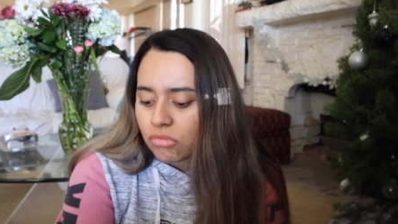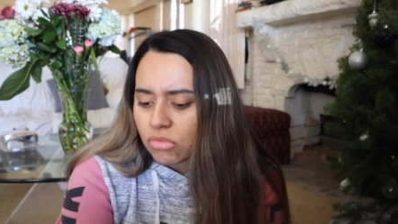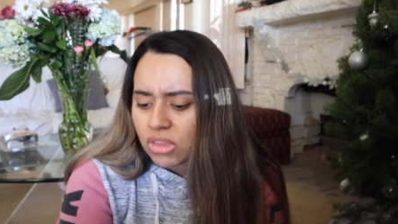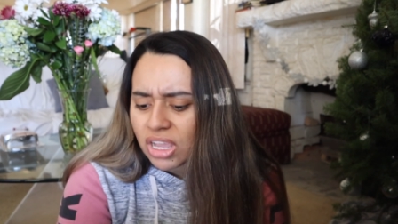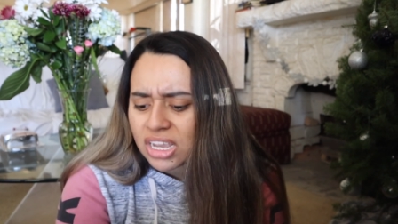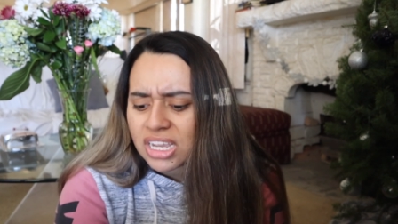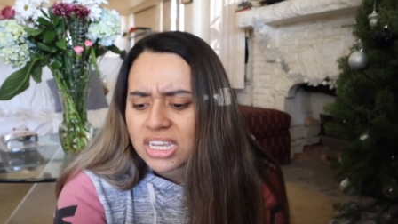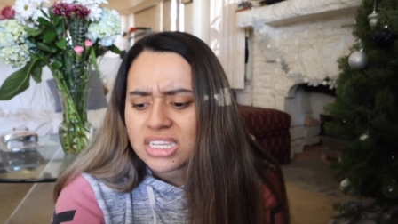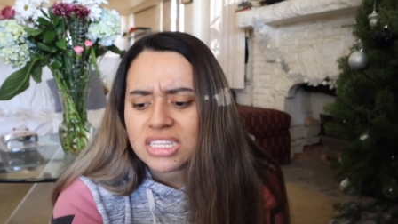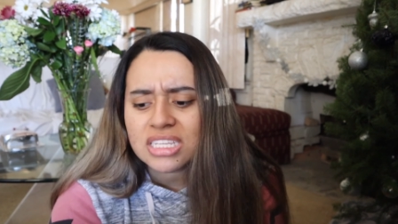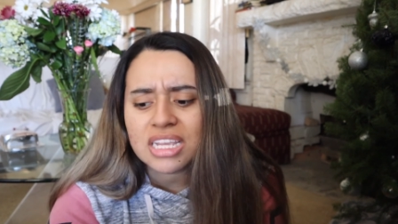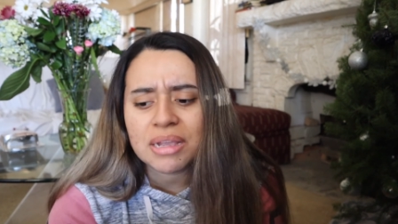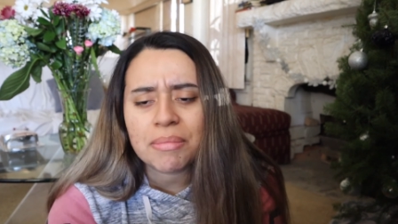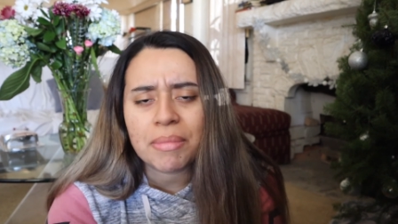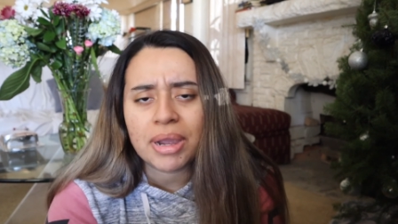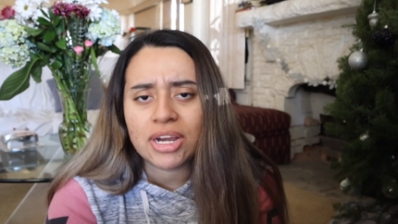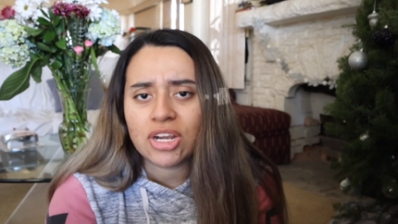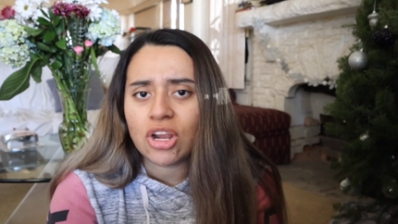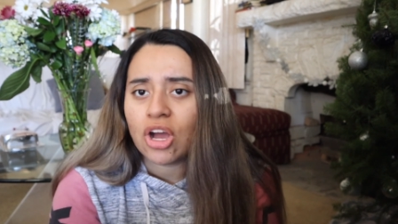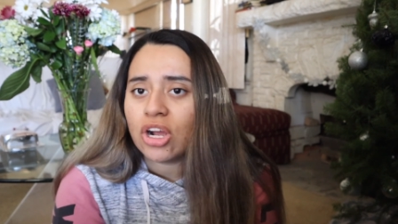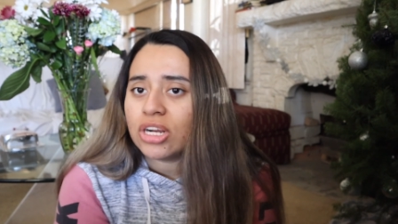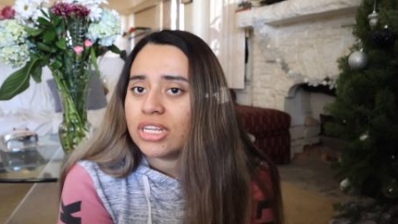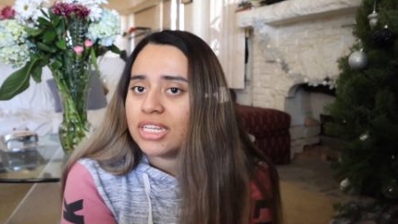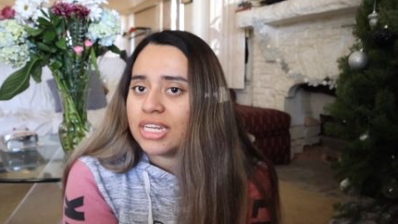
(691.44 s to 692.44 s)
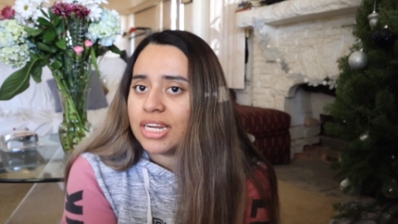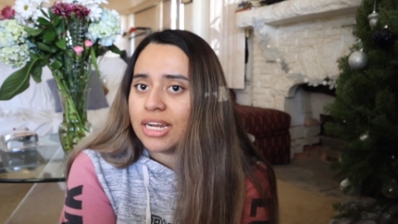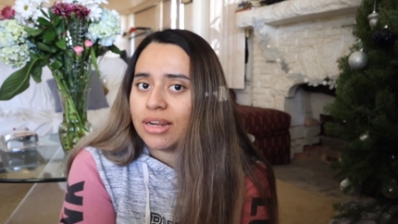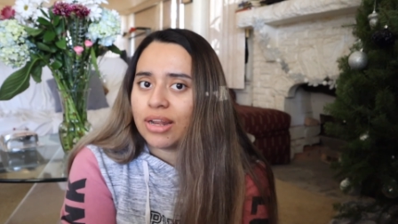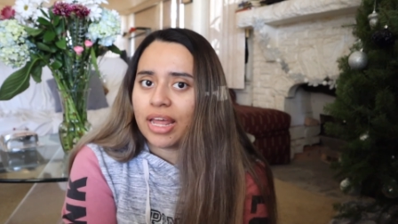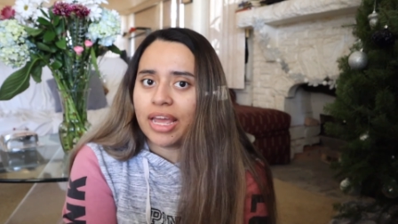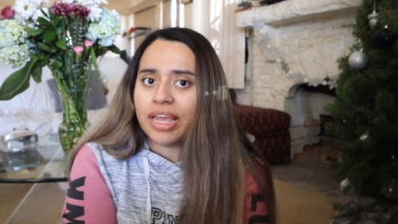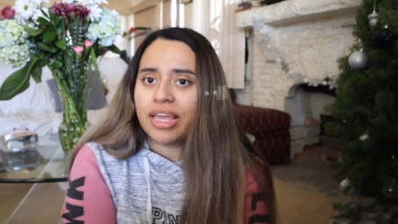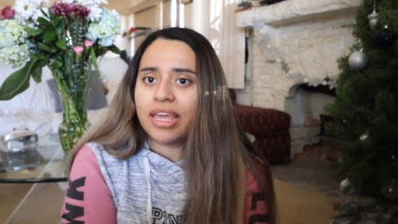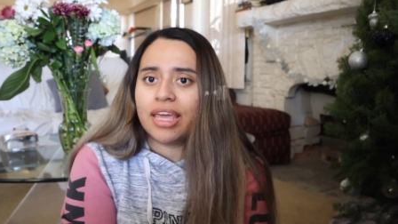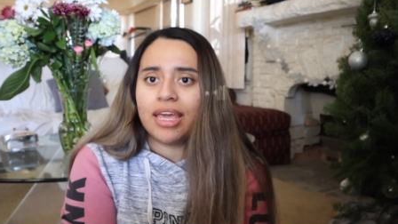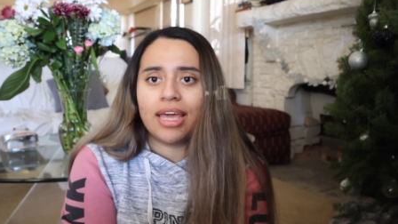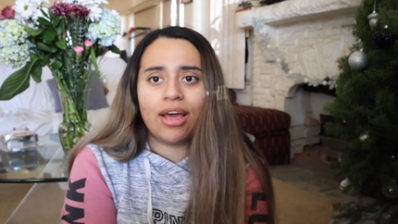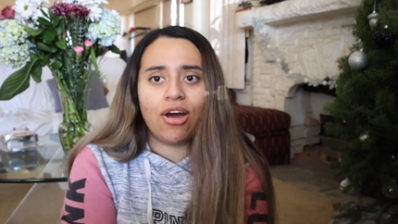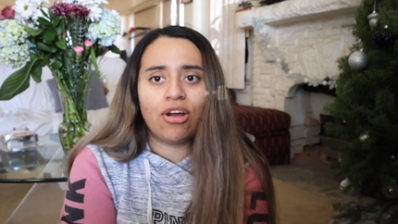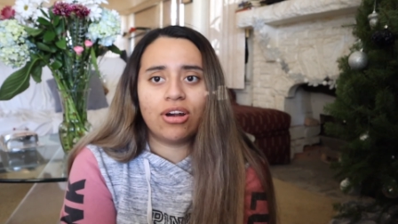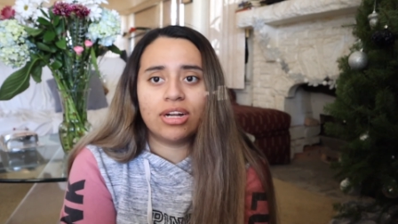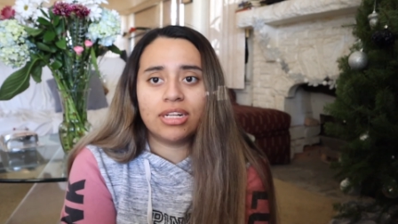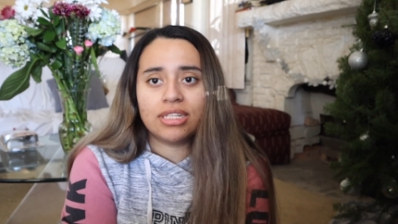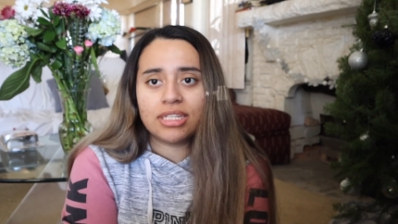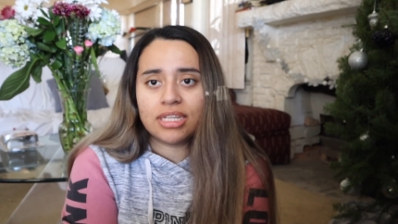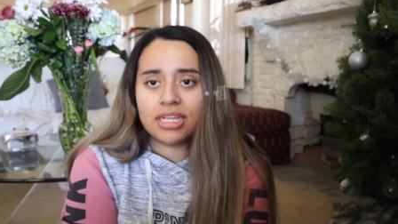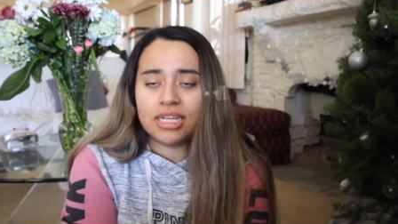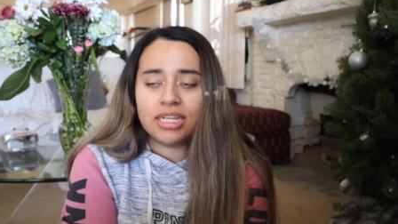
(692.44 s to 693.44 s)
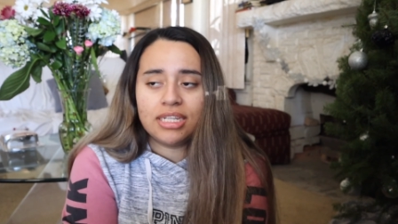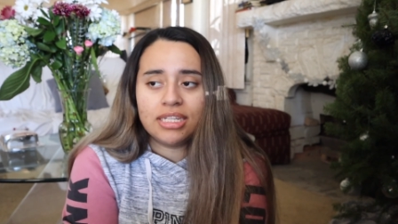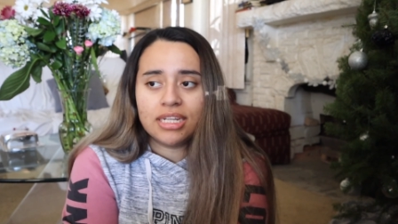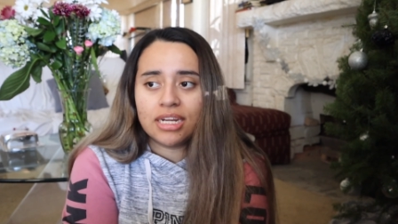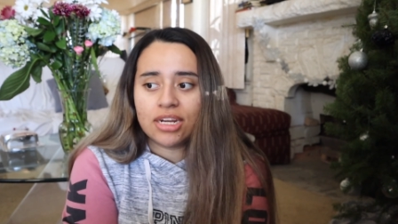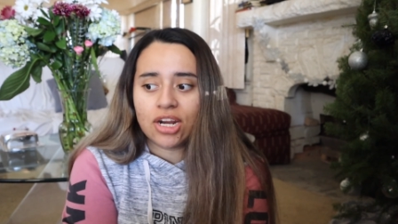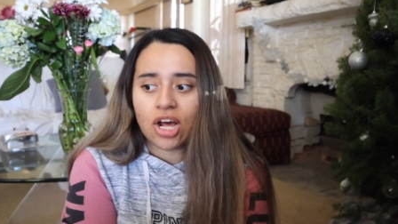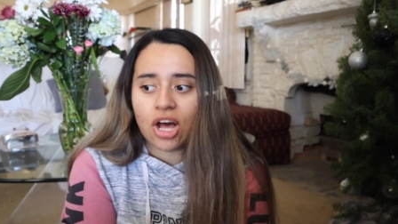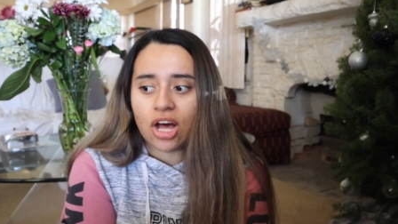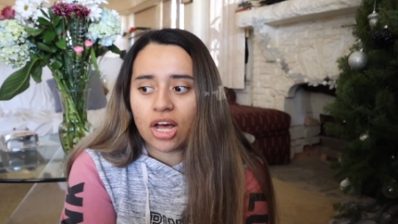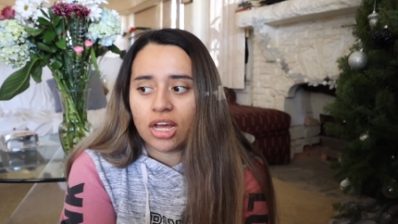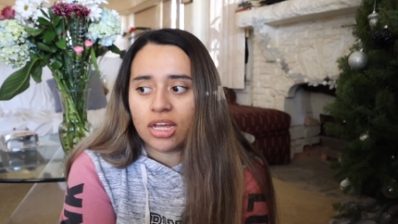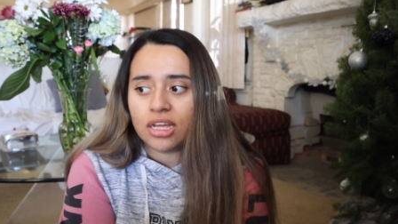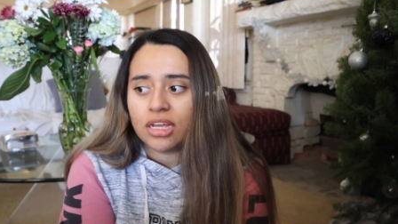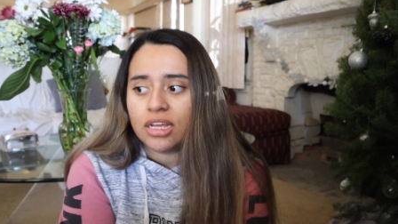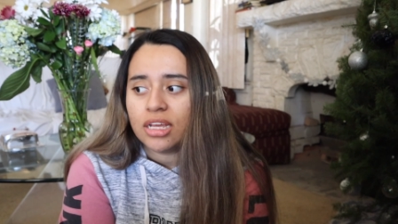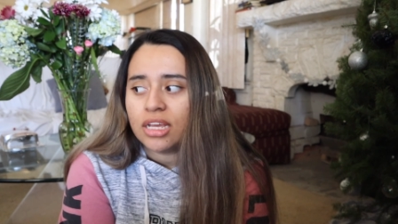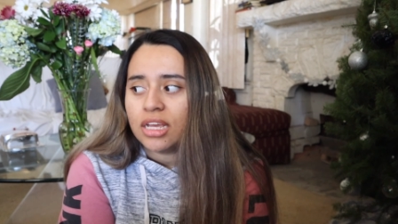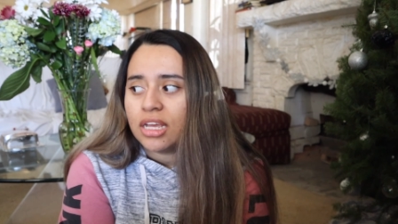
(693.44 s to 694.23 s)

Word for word: because like my dog didn't like it honestly he did not